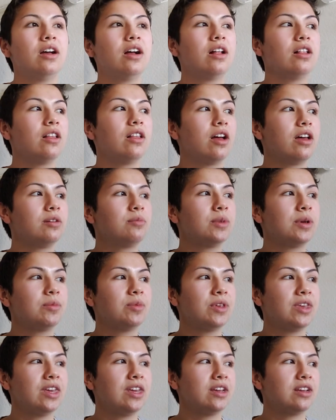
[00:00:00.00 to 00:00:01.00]
a lot of my
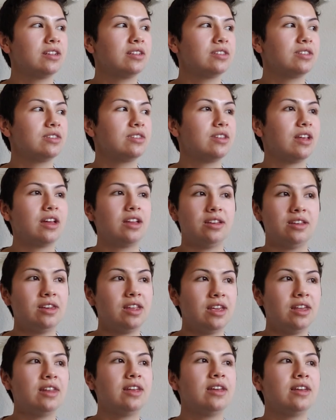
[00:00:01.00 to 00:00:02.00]
plants that
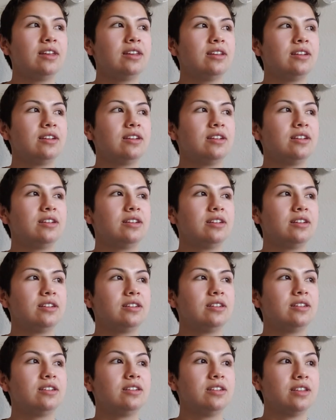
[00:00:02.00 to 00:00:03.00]
need it,
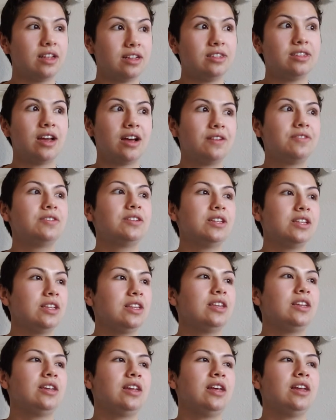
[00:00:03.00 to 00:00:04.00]
that
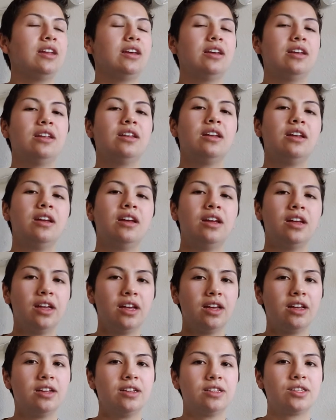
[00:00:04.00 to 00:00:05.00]
definitely need it.
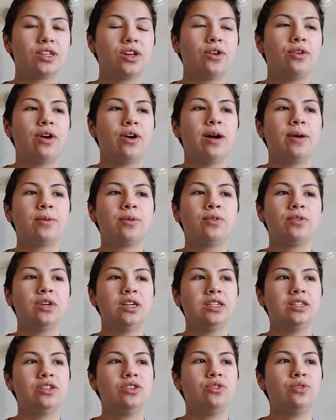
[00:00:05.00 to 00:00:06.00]
So I'm
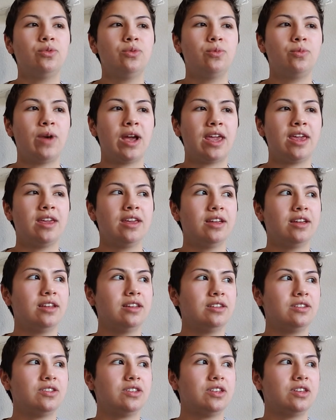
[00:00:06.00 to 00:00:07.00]
going to wait
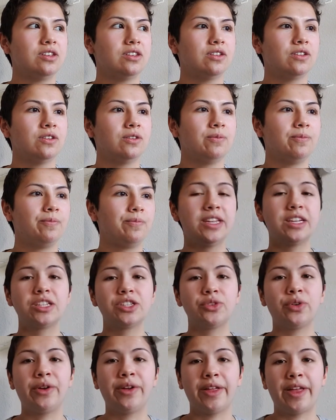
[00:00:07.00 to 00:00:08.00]
until the
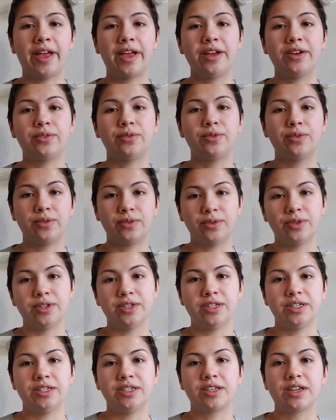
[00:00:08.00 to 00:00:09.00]
soil
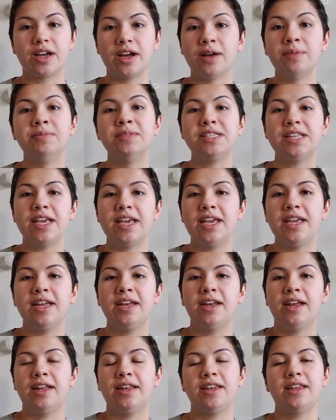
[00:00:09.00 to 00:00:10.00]
ordered comes
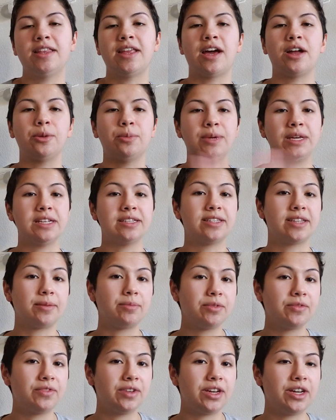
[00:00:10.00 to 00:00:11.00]
in and then that will be a
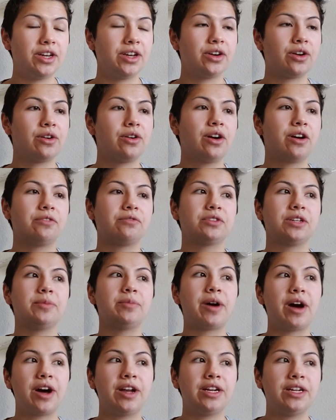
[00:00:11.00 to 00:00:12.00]
separate video of
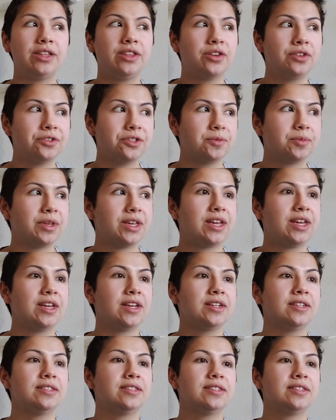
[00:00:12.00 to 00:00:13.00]
repotting those
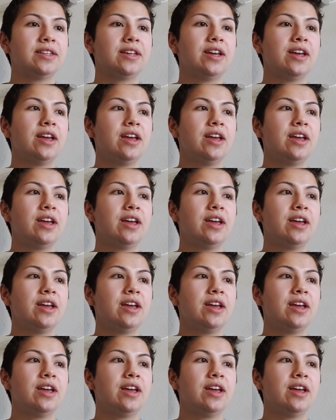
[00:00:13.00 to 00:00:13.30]
plants